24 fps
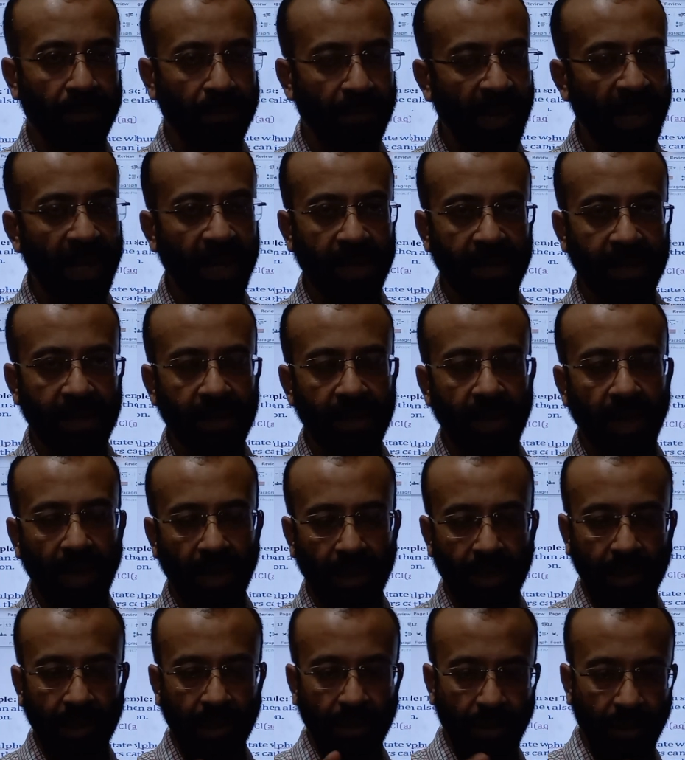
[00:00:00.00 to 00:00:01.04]
place
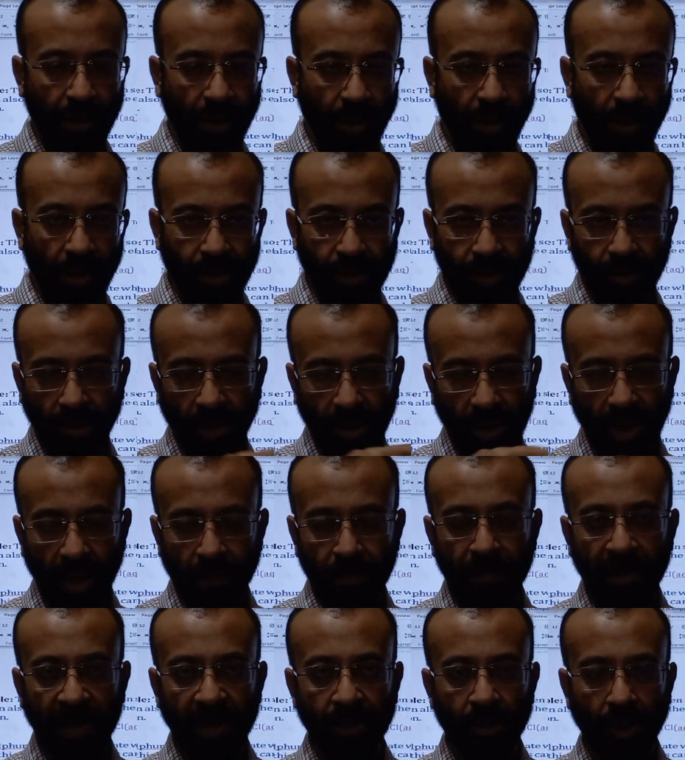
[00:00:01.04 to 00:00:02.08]
a cross on a
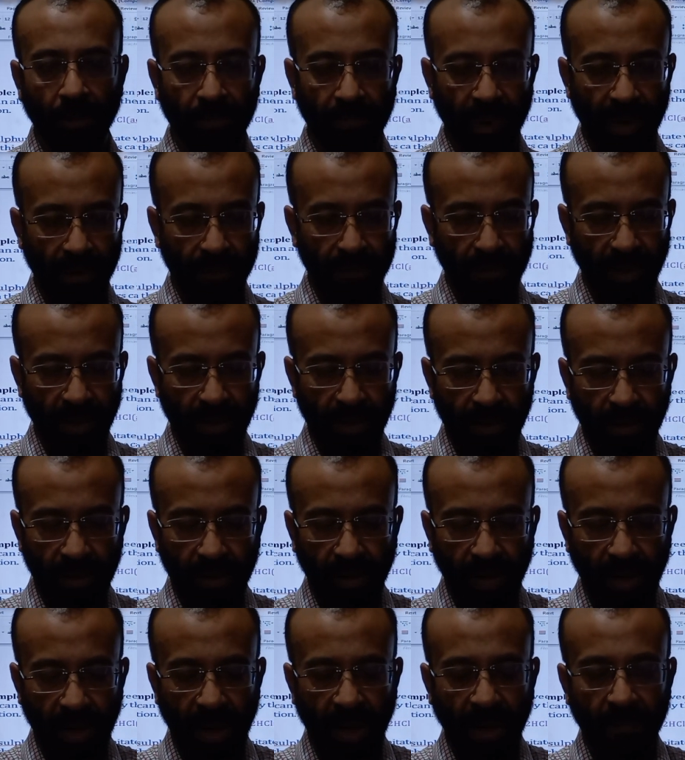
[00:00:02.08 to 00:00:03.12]
piece of paper
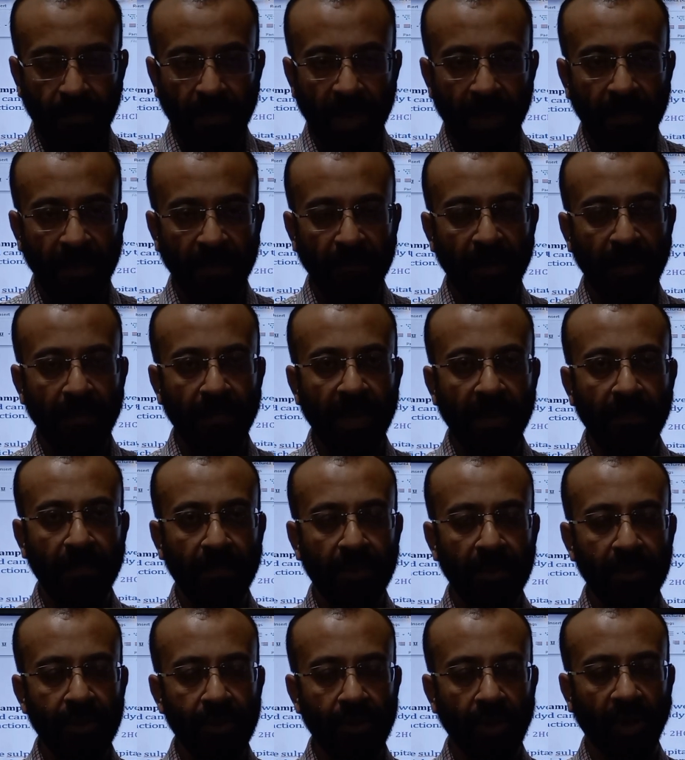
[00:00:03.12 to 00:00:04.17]
and paper will be
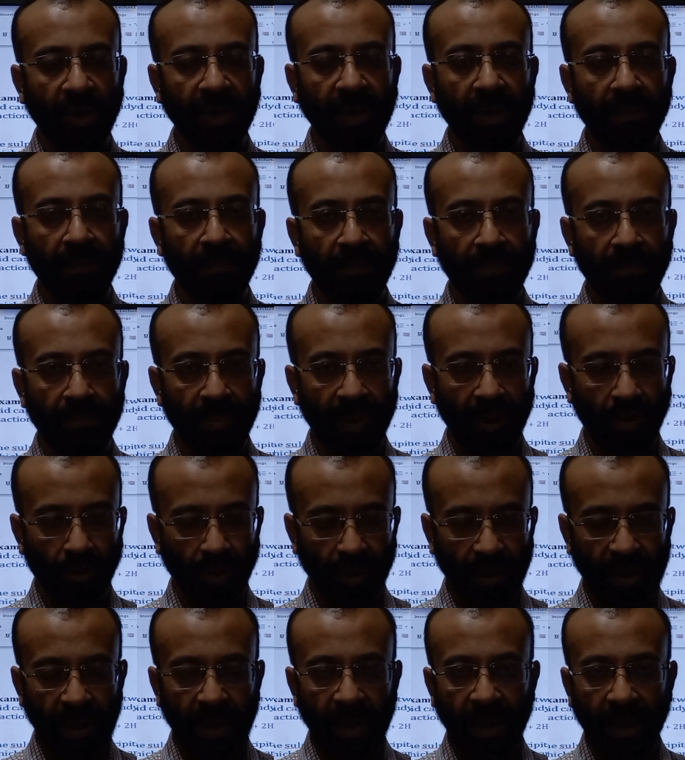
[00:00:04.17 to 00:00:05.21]
put on
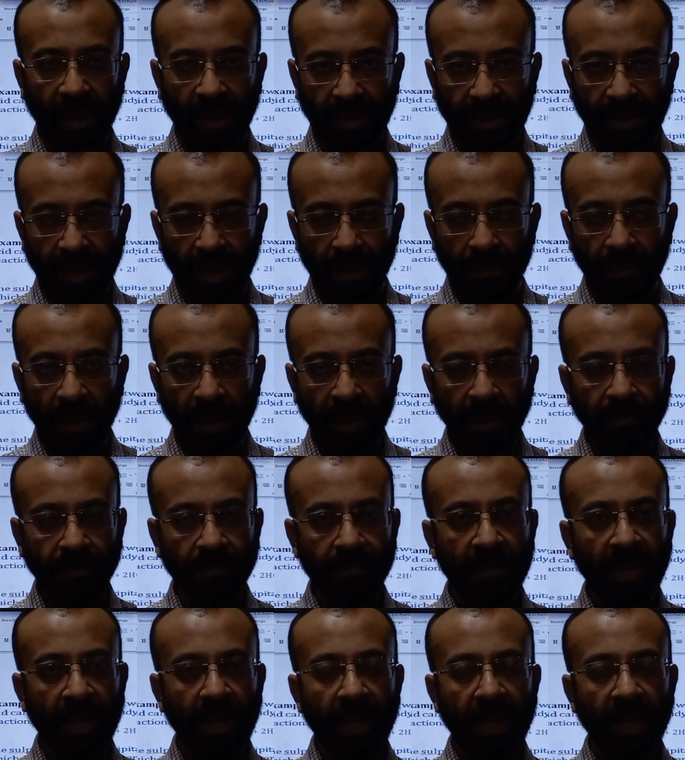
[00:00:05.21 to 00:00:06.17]
the table.